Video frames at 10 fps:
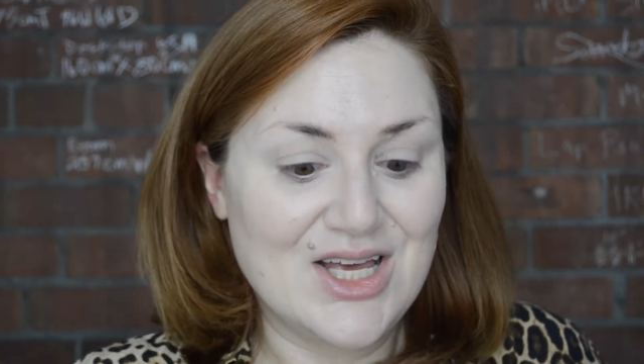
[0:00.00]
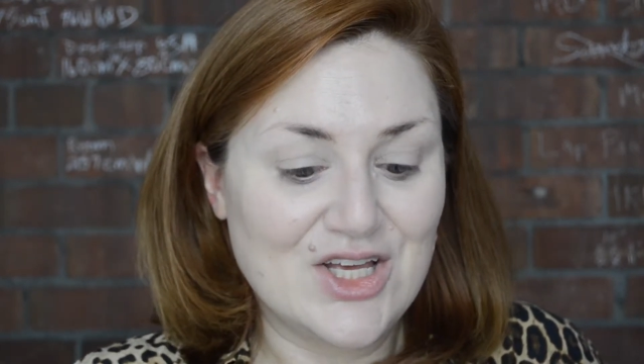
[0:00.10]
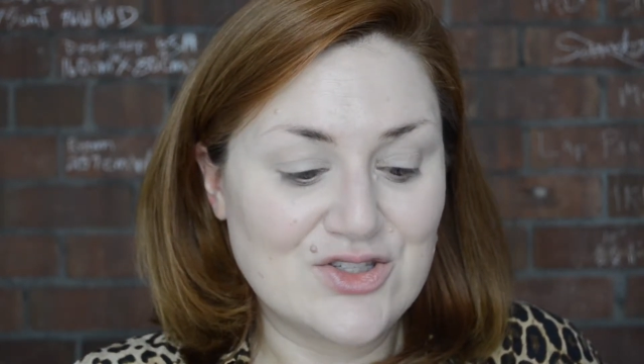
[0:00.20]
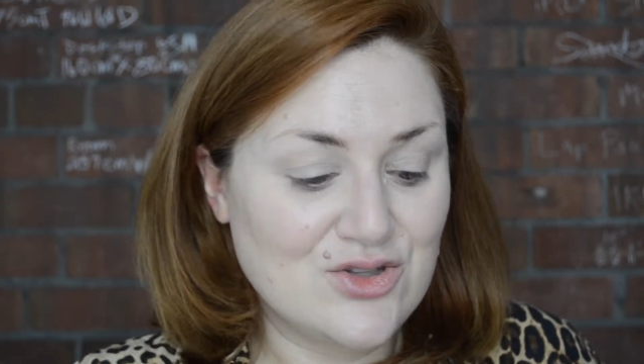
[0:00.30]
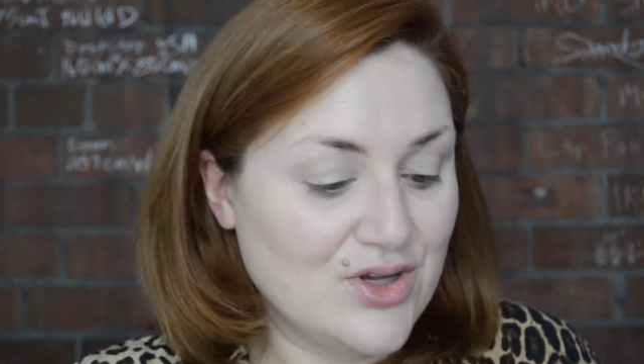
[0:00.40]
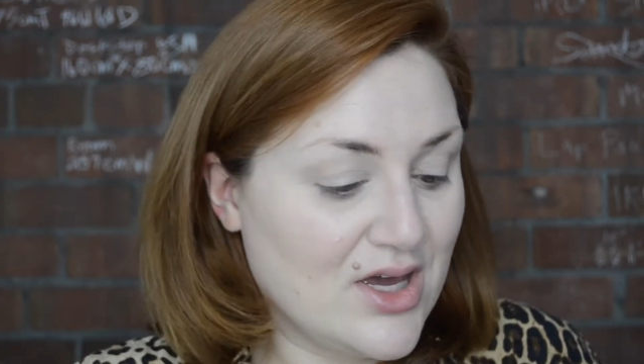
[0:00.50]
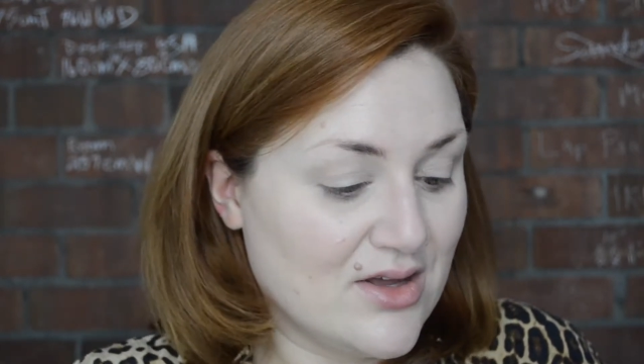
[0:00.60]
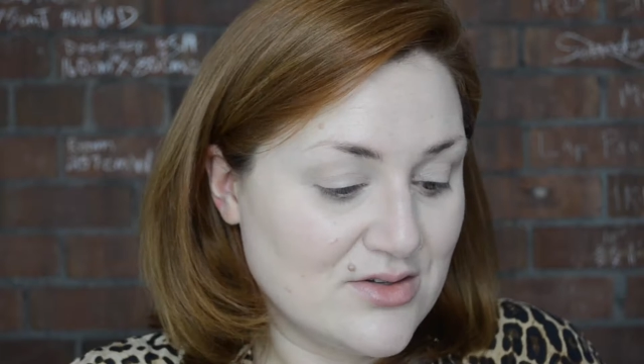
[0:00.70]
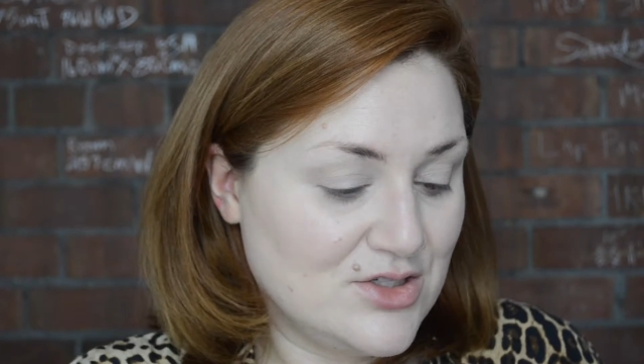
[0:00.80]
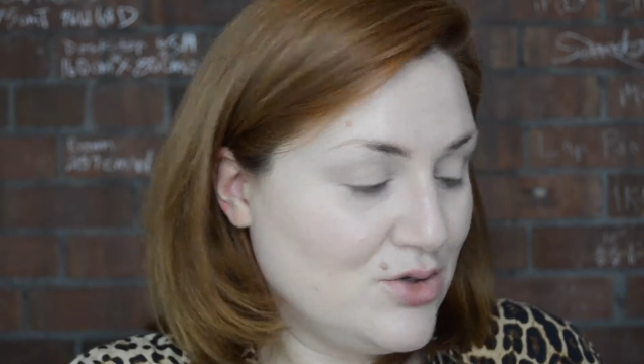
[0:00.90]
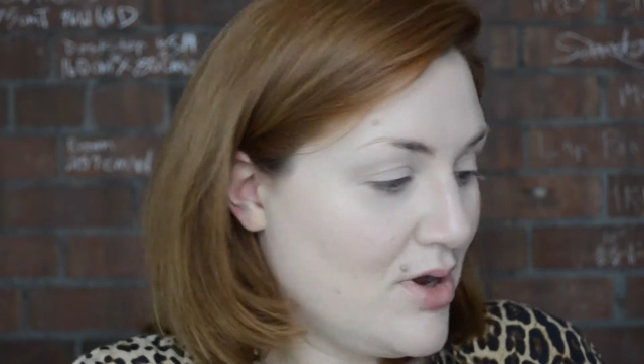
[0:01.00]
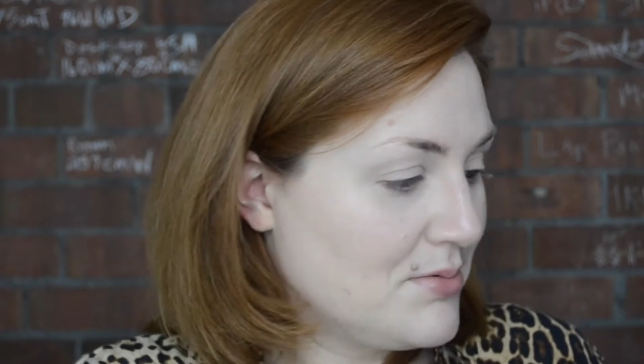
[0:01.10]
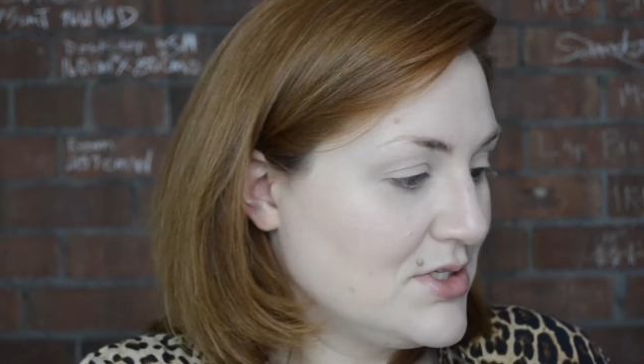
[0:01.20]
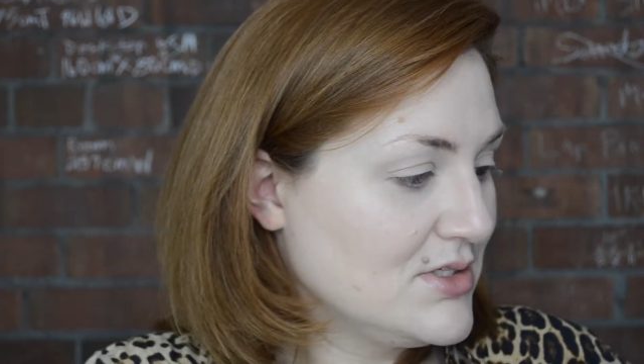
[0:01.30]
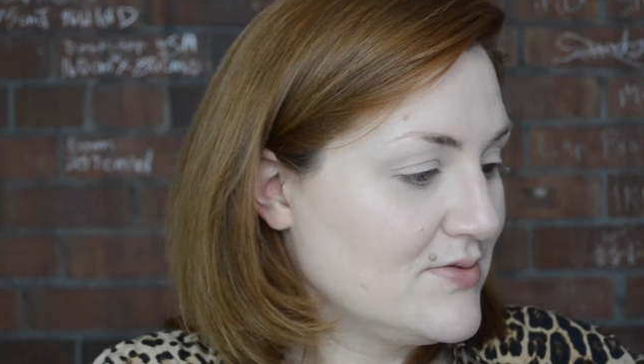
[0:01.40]
So yeah, two
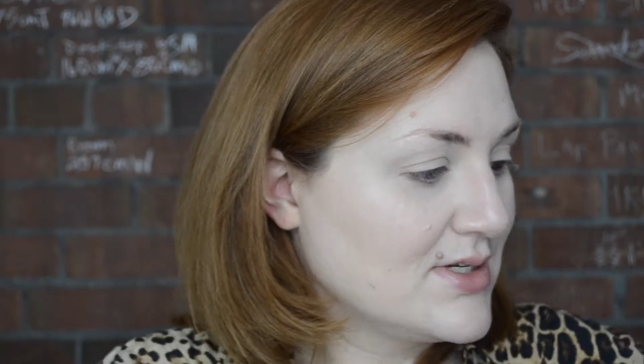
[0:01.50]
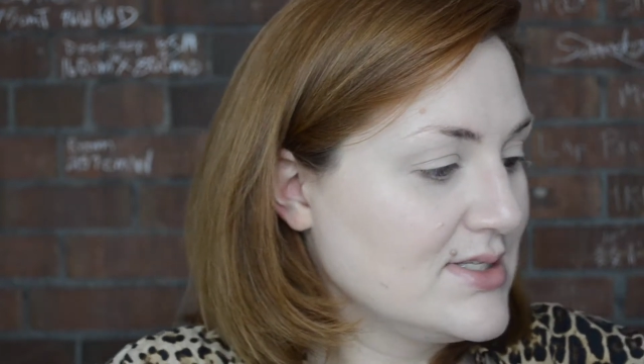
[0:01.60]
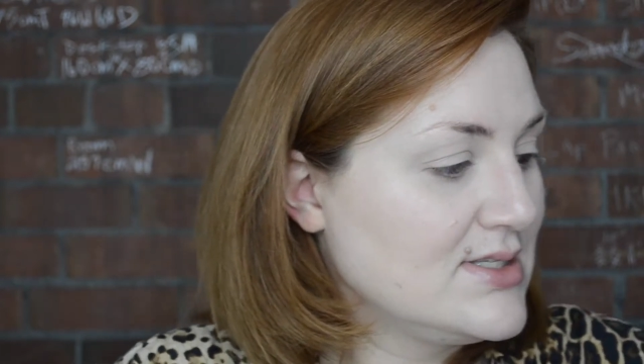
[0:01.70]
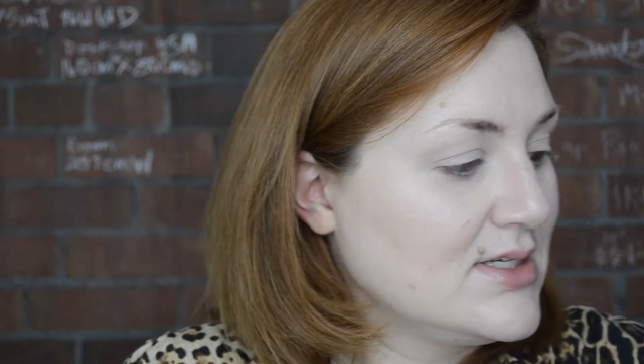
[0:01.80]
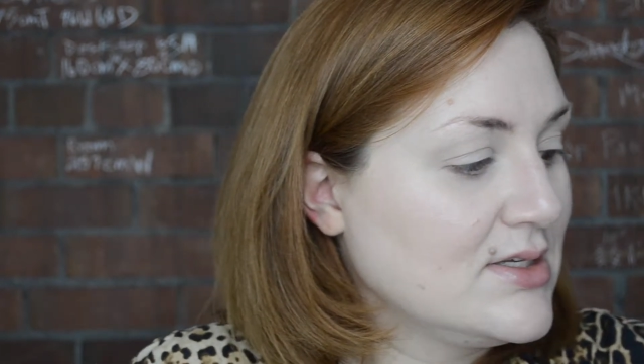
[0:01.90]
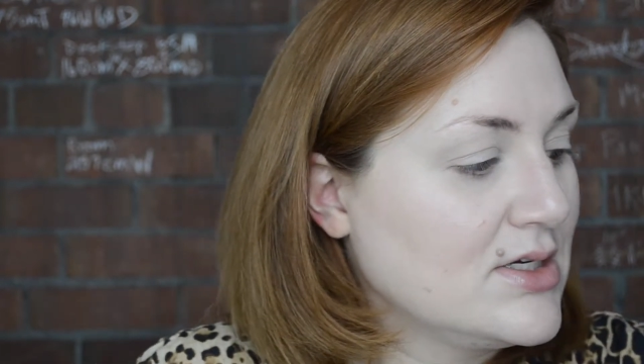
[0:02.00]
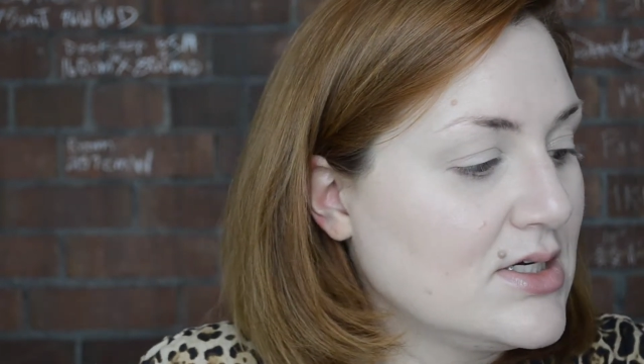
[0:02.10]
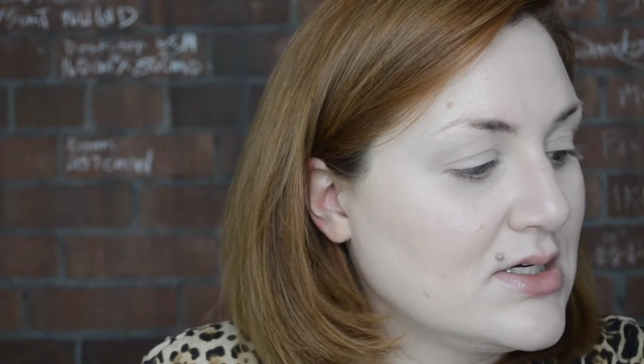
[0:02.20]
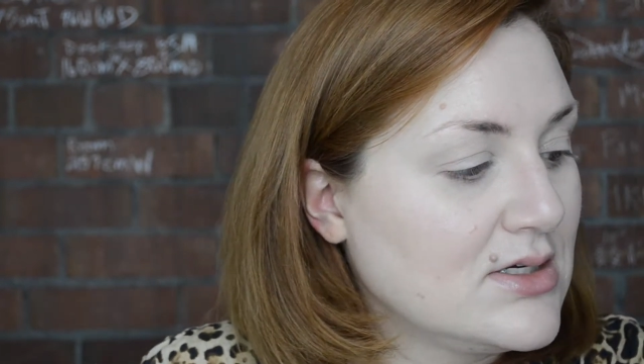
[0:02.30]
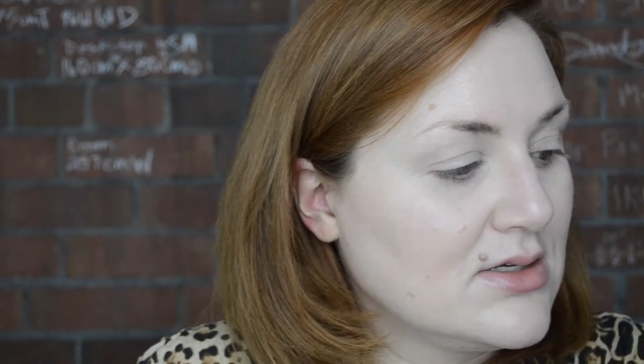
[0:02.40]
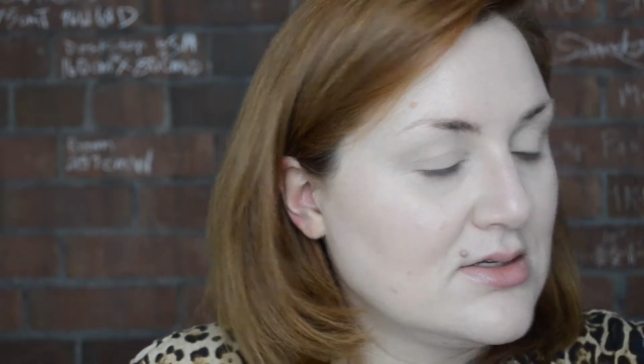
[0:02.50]
options for concealer,